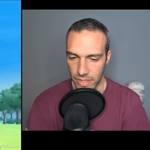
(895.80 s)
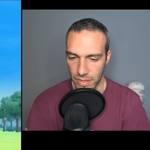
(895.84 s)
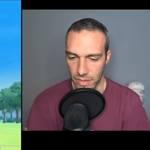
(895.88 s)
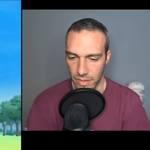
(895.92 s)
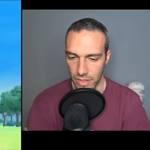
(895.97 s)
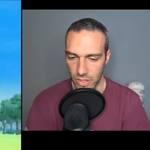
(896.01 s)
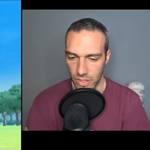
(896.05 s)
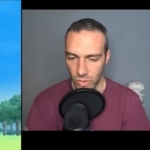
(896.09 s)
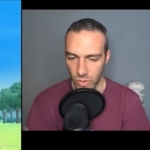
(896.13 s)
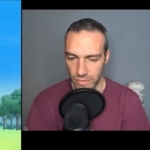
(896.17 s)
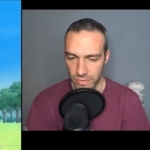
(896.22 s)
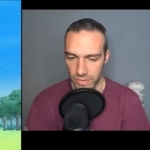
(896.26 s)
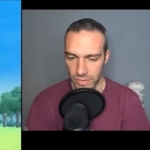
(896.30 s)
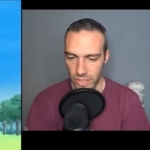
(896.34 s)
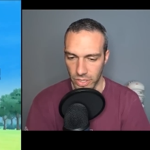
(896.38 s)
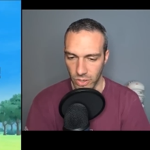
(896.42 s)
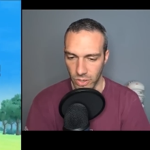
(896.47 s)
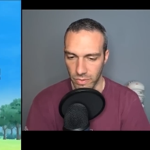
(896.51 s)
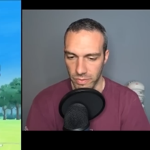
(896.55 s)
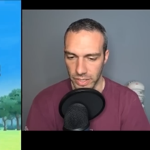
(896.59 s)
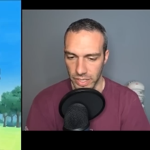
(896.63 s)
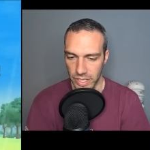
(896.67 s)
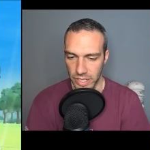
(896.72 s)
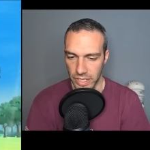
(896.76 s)
going for the
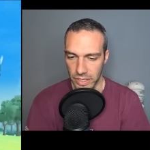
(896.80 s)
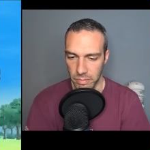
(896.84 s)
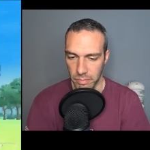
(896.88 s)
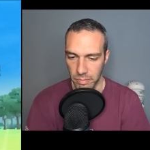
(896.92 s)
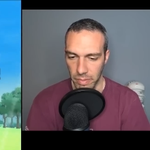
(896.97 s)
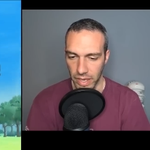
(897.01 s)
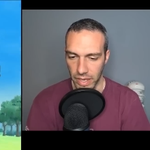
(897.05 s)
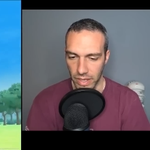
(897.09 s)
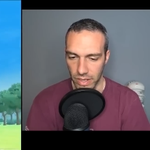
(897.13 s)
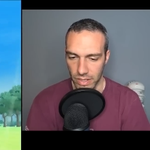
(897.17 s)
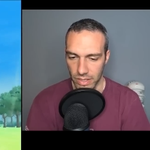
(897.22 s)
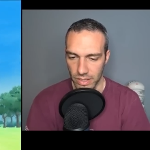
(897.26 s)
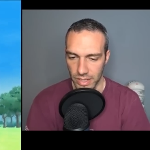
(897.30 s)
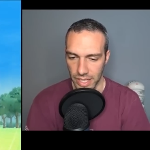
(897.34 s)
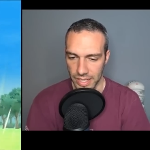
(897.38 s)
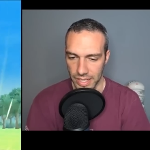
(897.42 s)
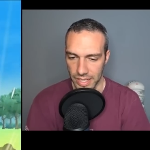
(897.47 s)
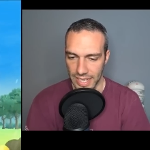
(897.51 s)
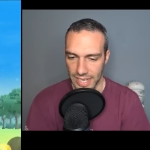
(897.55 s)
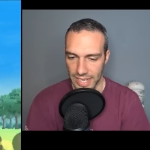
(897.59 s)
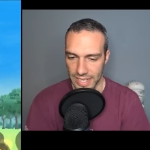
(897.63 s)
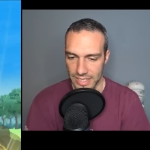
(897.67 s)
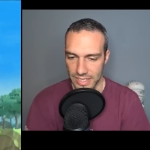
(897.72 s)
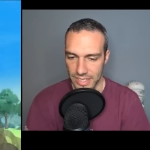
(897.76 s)
overheat and bail like
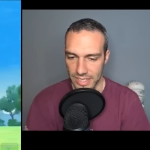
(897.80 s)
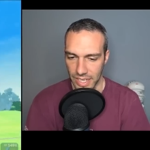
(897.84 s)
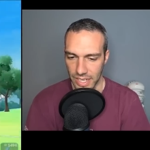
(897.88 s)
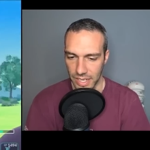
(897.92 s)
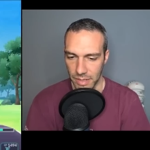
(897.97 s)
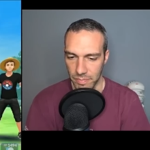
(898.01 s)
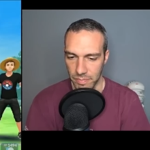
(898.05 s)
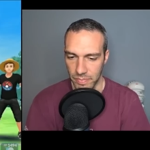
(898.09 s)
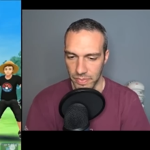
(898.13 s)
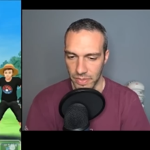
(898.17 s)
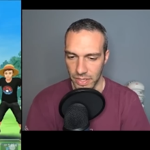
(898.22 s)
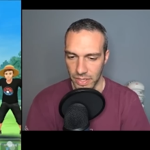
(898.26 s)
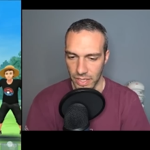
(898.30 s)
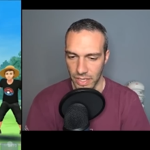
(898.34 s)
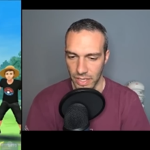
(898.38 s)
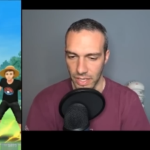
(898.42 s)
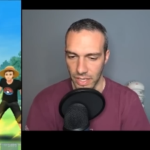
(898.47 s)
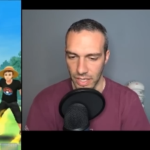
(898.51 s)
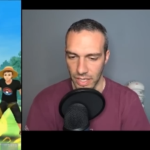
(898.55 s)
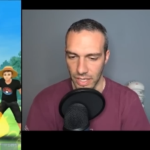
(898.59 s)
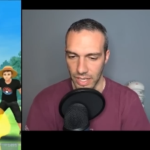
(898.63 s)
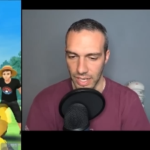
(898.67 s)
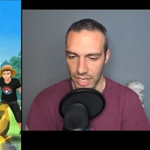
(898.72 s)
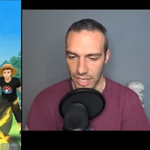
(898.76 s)
last time.
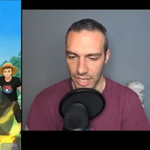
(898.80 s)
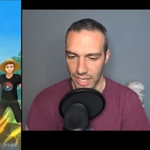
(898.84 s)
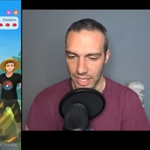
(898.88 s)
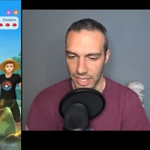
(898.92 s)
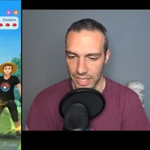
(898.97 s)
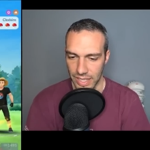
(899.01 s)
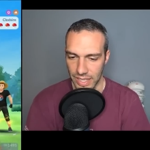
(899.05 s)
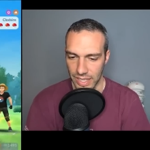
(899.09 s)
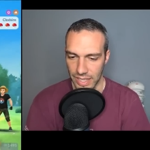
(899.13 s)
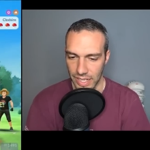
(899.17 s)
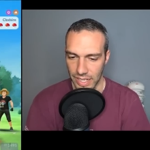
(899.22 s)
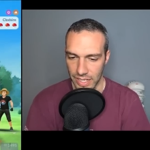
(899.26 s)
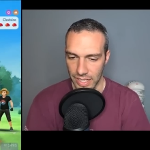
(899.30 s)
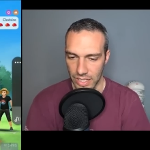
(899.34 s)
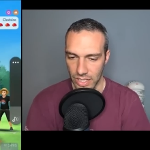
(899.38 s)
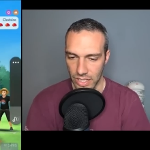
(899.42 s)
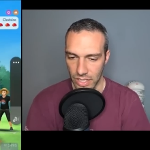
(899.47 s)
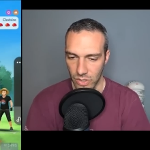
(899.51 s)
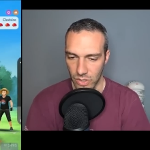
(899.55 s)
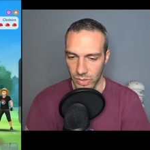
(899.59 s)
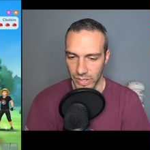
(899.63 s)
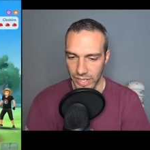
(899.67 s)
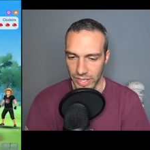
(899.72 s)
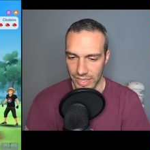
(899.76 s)
They let it
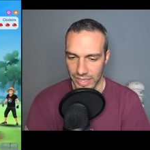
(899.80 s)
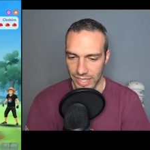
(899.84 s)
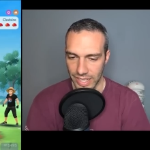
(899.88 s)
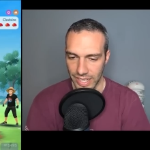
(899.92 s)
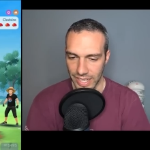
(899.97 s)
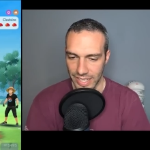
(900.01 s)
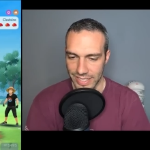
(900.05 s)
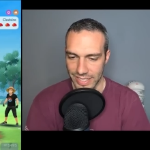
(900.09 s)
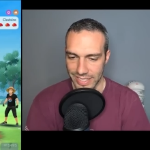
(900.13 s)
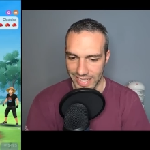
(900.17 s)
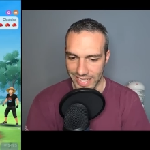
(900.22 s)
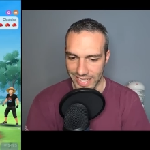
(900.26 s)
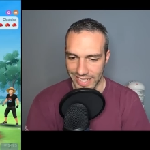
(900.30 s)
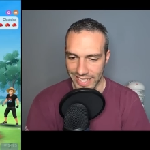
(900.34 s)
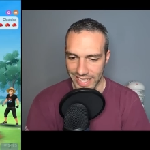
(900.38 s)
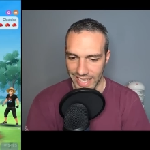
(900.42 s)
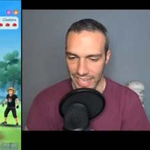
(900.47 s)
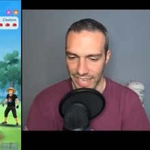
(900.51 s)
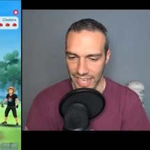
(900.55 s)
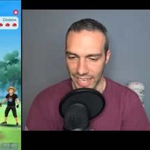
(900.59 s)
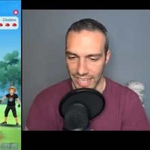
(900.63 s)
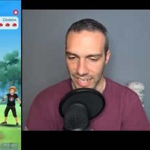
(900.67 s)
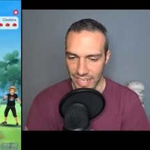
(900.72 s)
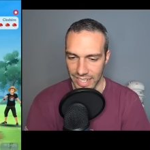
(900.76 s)
go. It lands
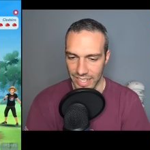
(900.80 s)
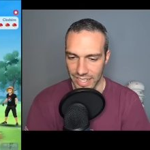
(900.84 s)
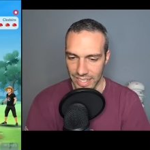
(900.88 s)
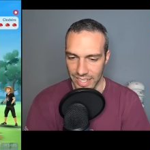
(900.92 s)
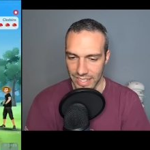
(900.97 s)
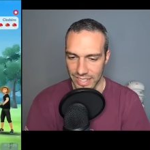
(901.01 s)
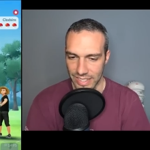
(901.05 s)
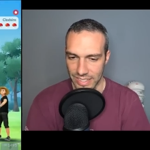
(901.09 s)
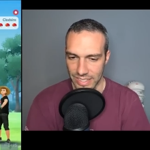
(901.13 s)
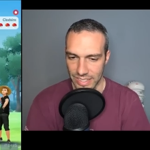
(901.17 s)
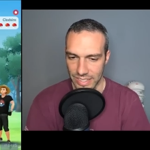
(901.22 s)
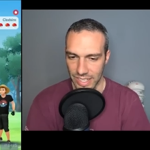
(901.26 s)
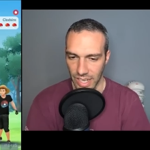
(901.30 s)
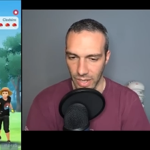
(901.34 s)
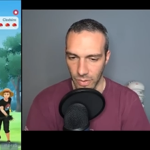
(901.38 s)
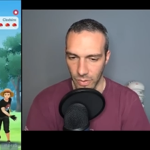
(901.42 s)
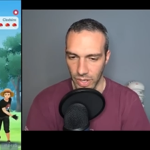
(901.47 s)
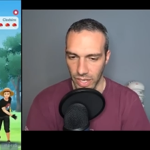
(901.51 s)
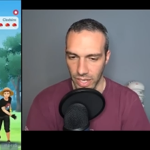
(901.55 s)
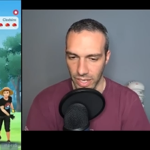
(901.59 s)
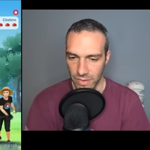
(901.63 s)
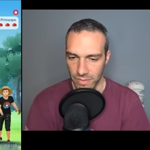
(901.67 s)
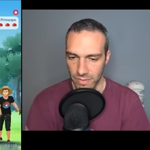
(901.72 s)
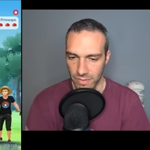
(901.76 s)
again. Psywave.